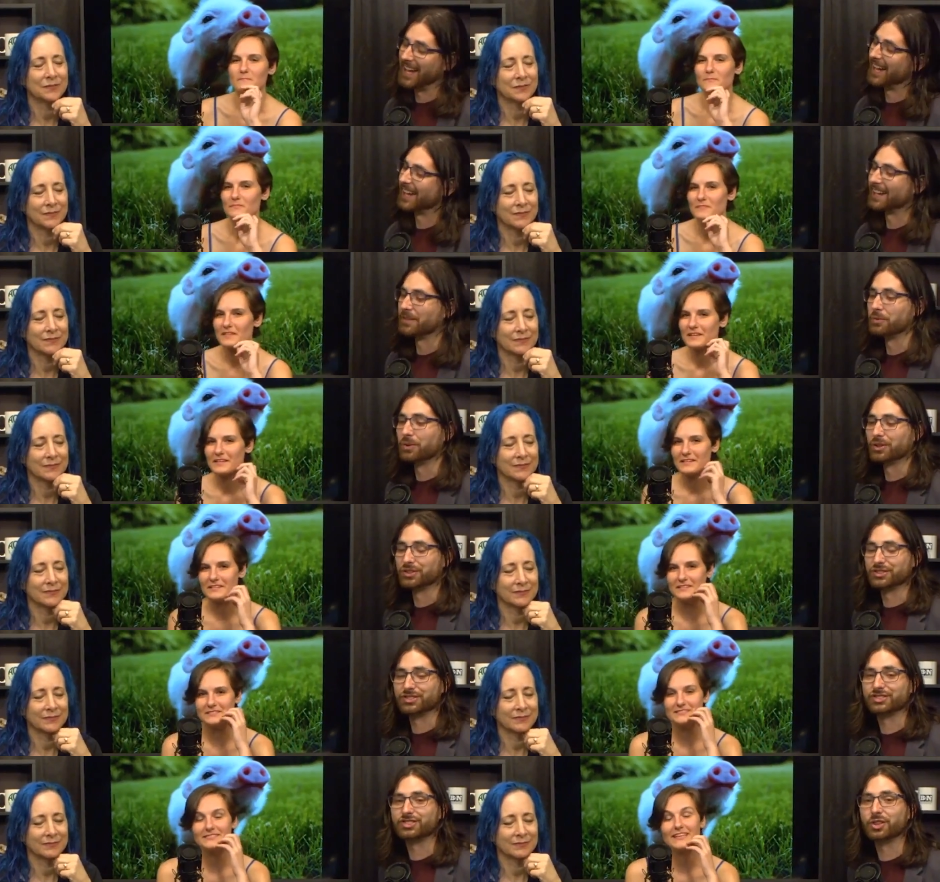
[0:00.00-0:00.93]
Speaker 1: hey,
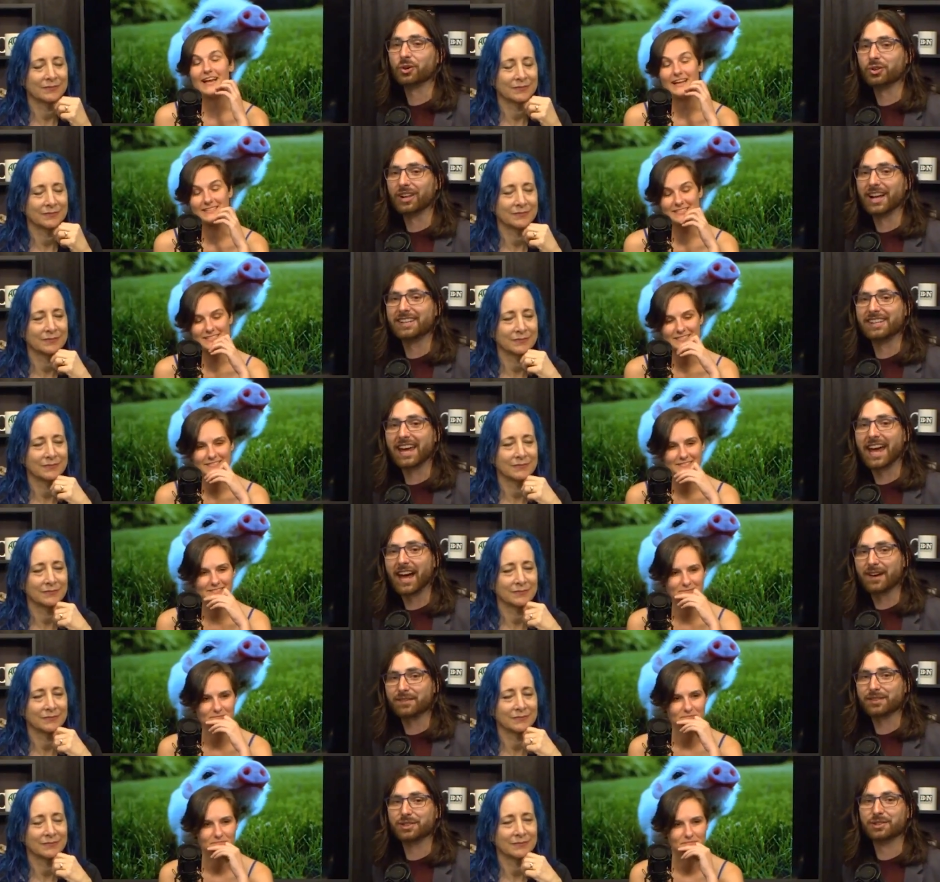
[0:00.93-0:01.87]
we're so yes. glad to
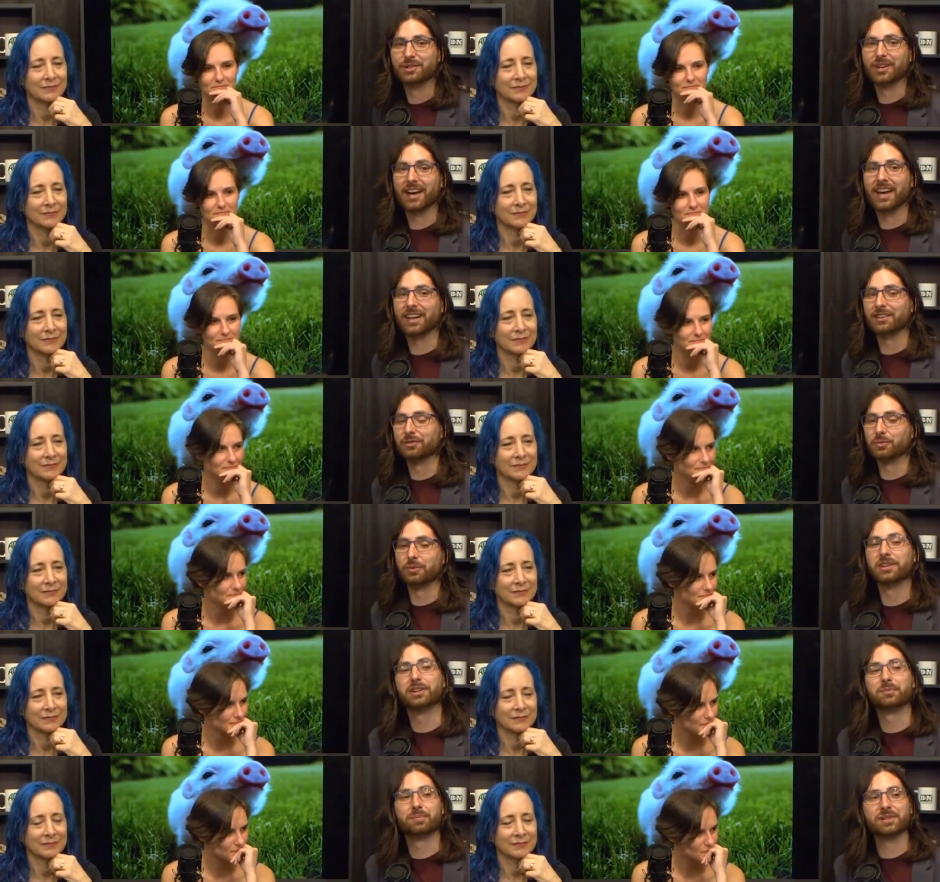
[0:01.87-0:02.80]
have you, and
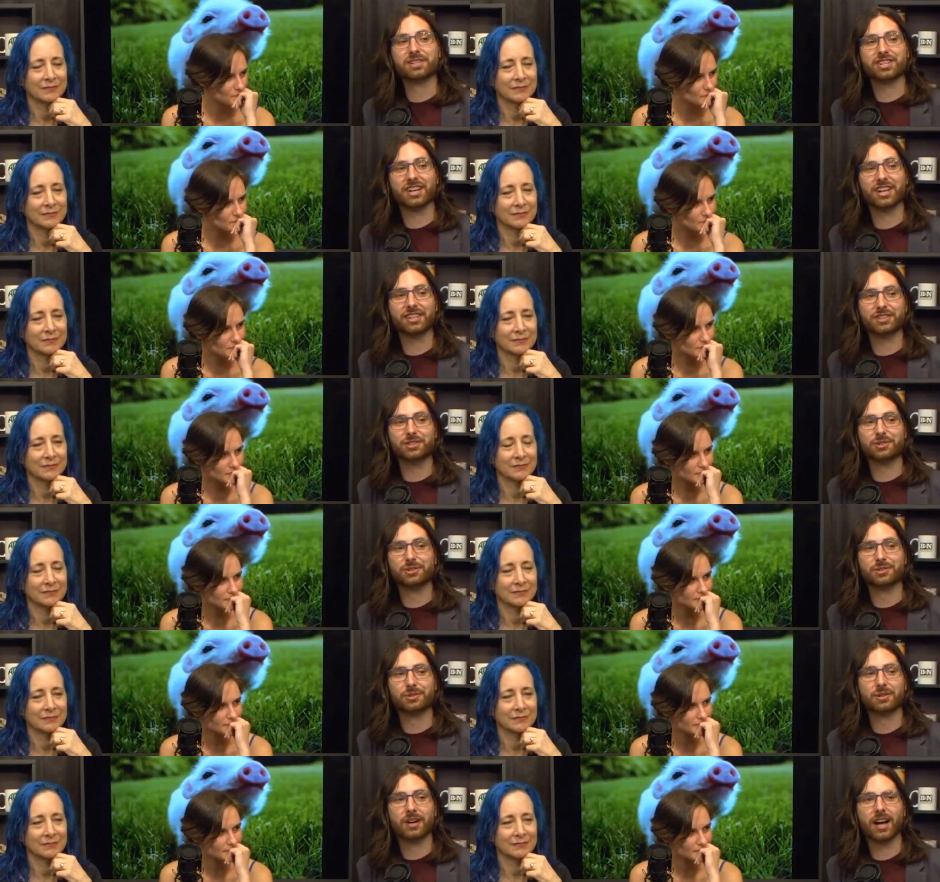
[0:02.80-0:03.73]
we appreciate
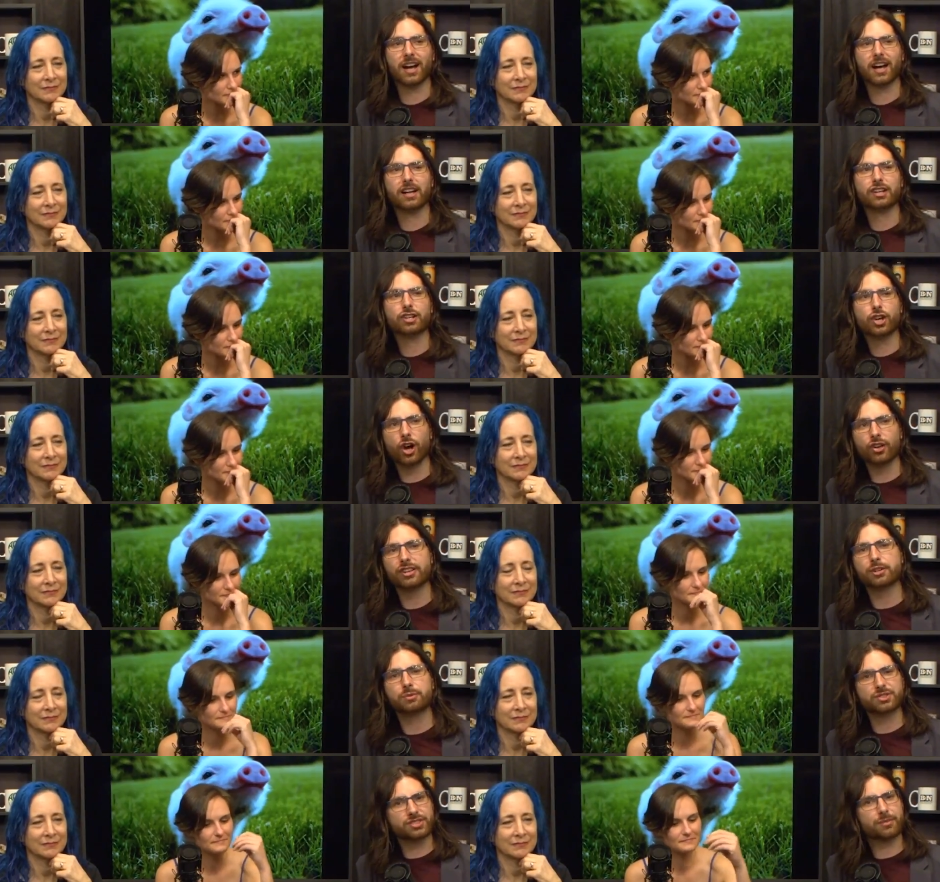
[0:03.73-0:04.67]
you uh,
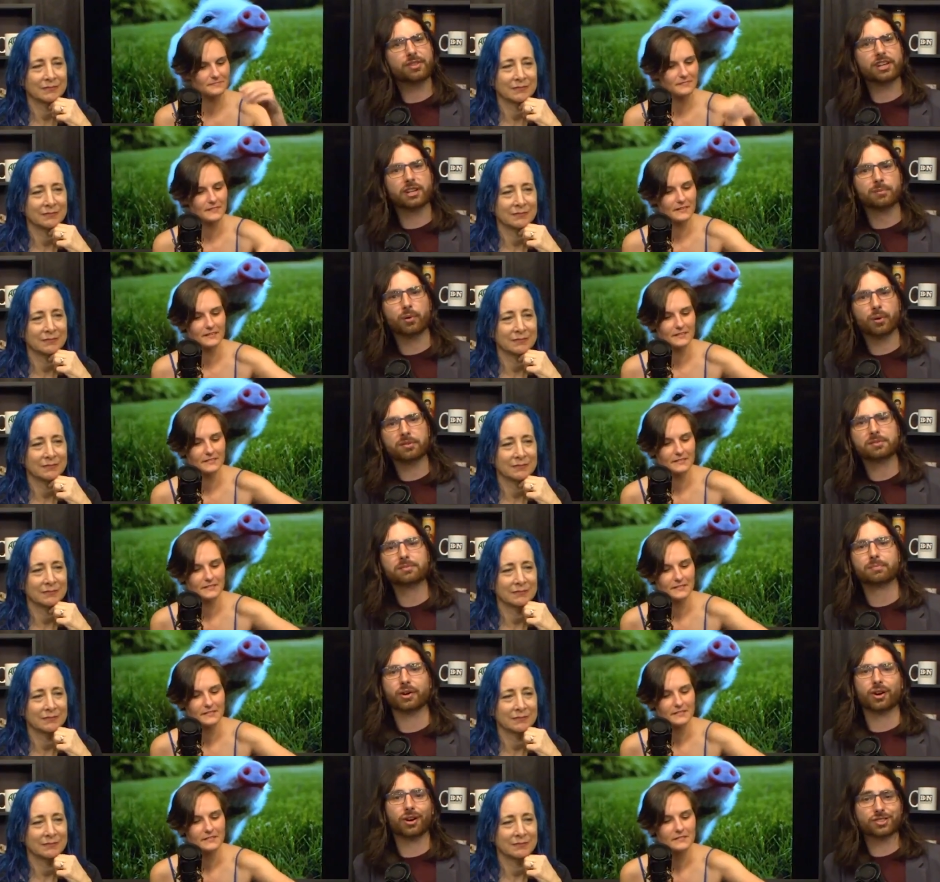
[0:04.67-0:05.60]
calling in with something
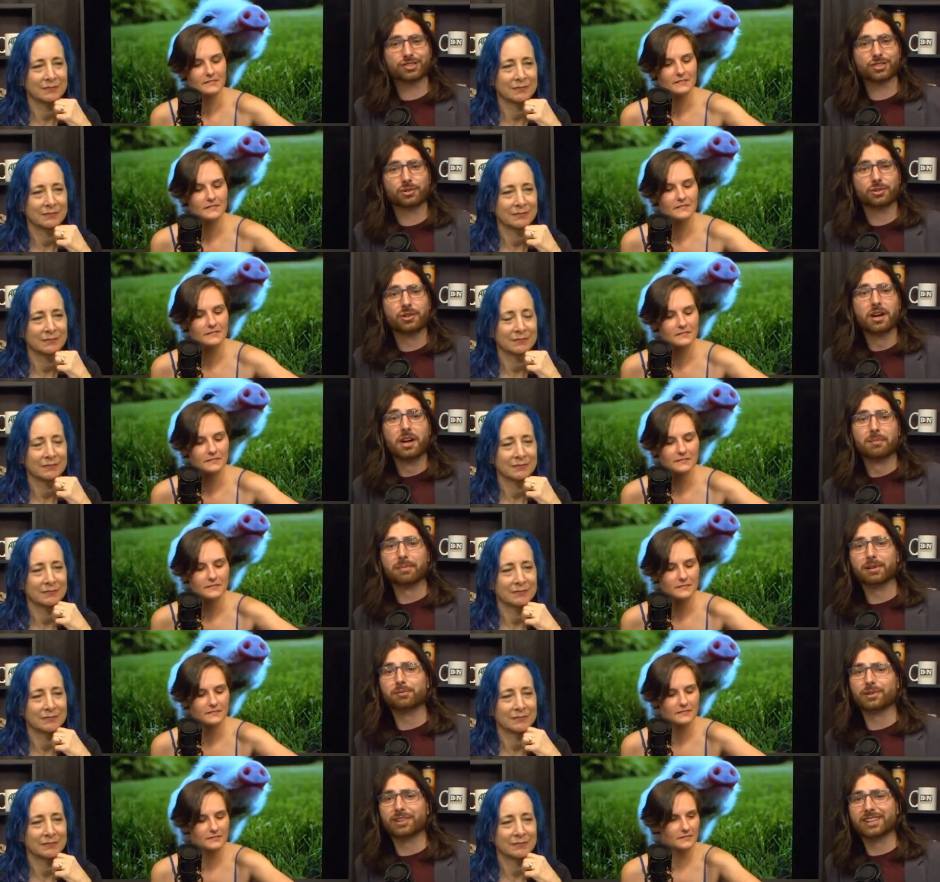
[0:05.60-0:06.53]
important, but also
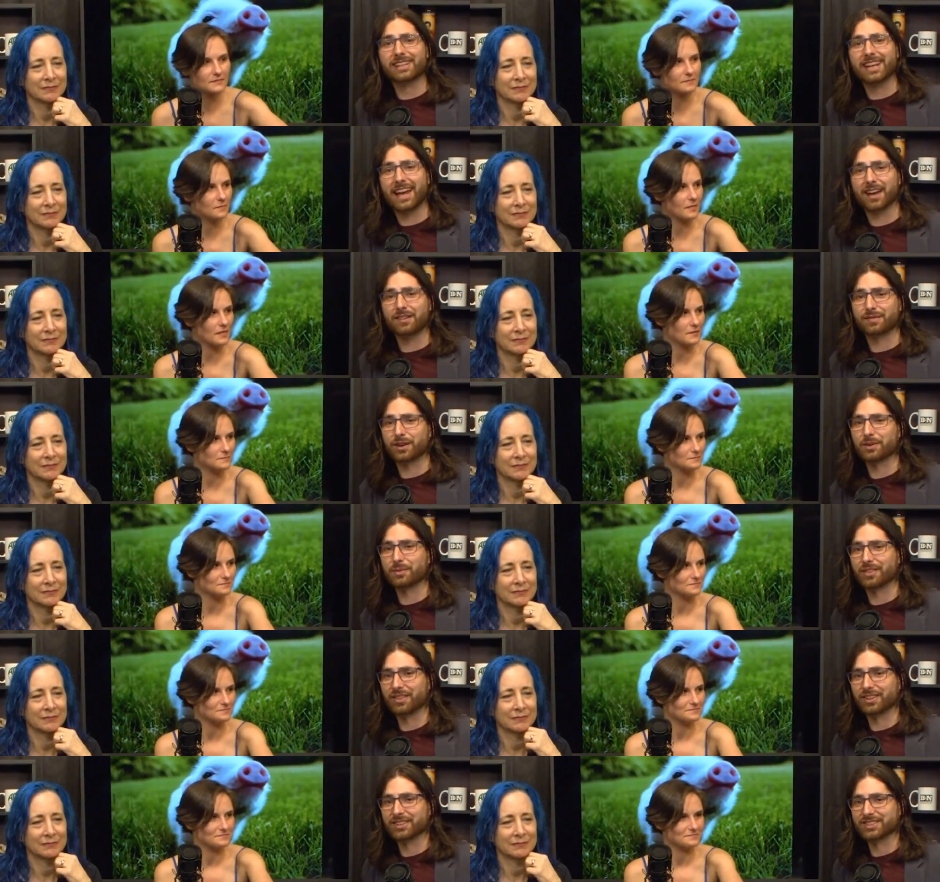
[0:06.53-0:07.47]
being willing to have fun
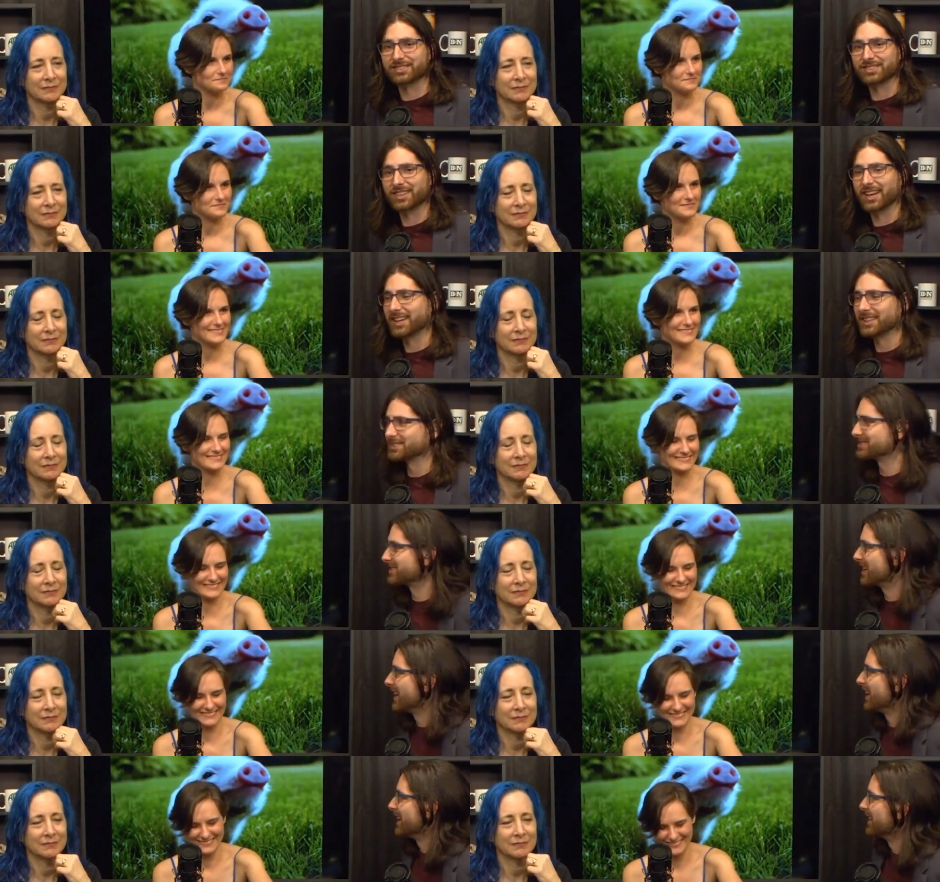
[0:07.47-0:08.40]
with us
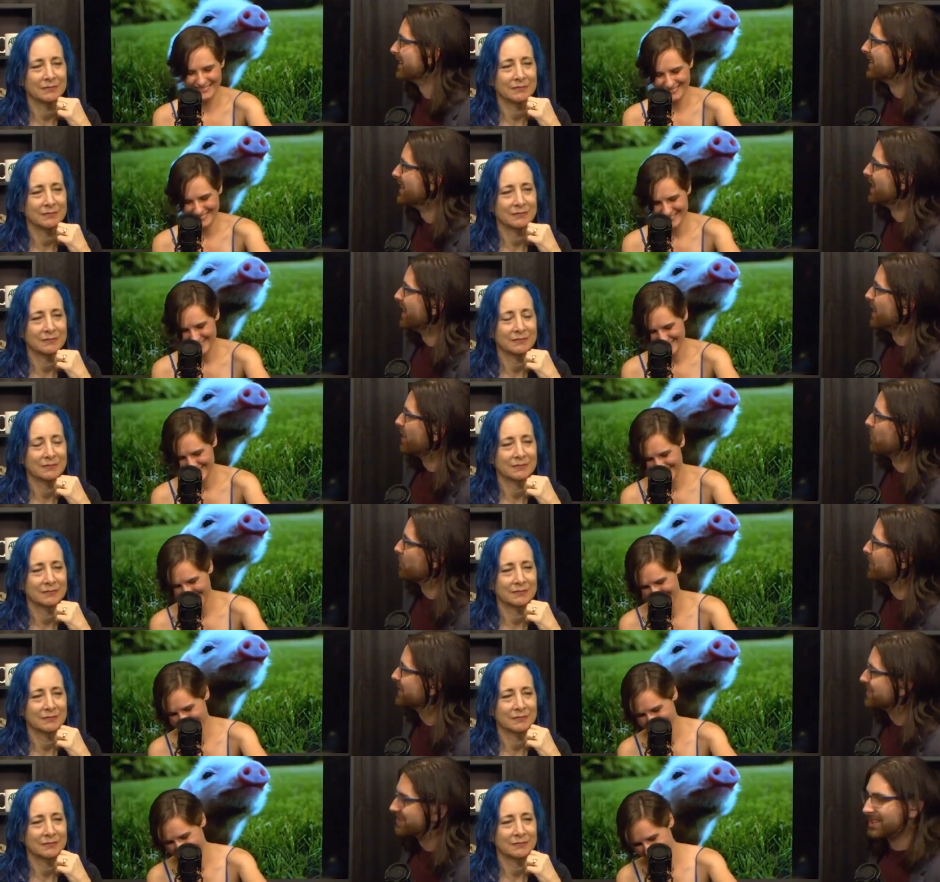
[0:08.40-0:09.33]
as uh,
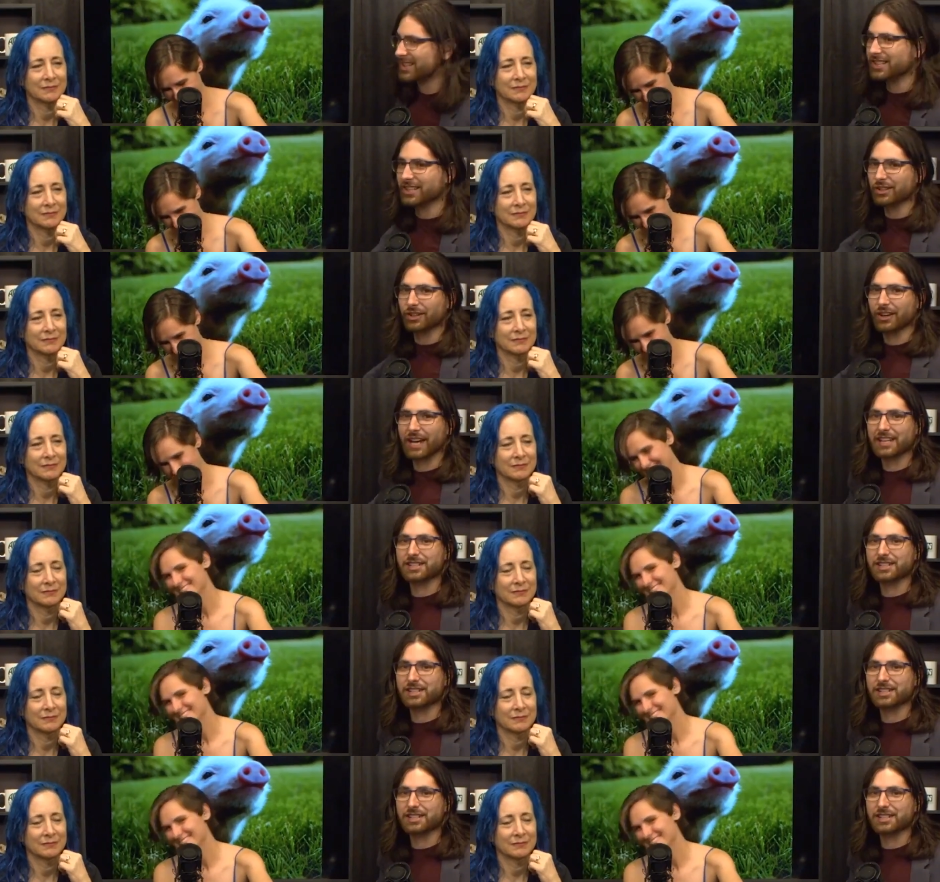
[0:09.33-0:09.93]
we sit here